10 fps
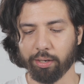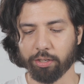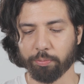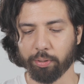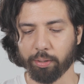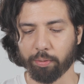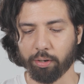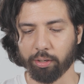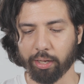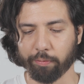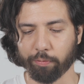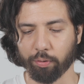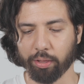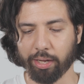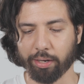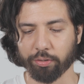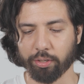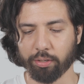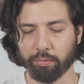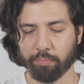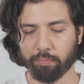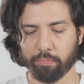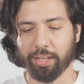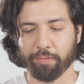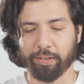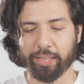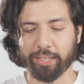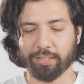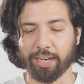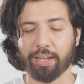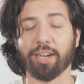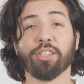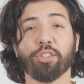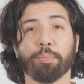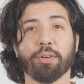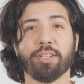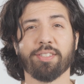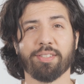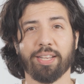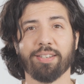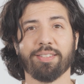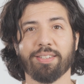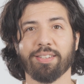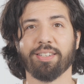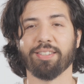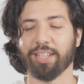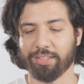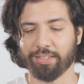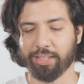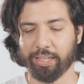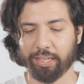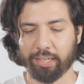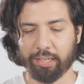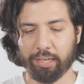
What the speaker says: Let's put them all at 4,000. Everything is at 100% intensity.